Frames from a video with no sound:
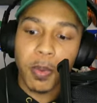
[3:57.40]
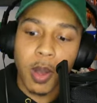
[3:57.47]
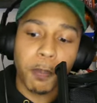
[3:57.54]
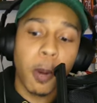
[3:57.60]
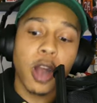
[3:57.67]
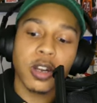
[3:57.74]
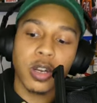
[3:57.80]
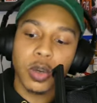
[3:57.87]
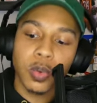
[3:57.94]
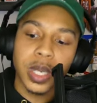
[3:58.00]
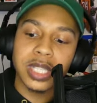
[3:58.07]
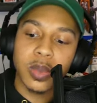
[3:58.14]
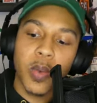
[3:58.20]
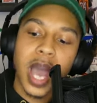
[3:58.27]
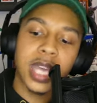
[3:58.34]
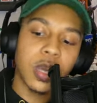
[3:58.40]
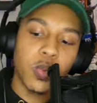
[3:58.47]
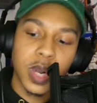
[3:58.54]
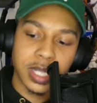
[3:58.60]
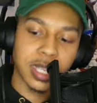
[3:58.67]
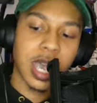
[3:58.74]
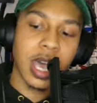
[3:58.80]
of the reason why he
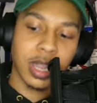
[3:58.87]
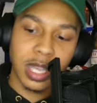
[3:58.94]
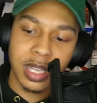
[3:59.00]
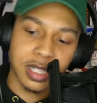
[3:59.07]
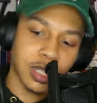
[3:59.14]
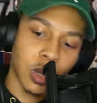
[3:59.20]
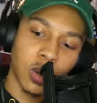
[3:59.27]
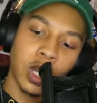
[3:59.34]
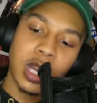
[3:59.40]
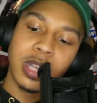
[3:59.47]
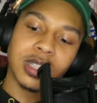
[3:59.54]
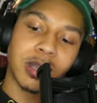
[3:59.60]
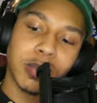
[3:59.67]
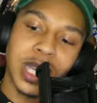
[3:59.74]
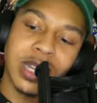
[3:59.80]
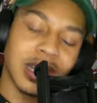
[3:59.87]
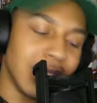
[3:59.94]
went to LA. So to me,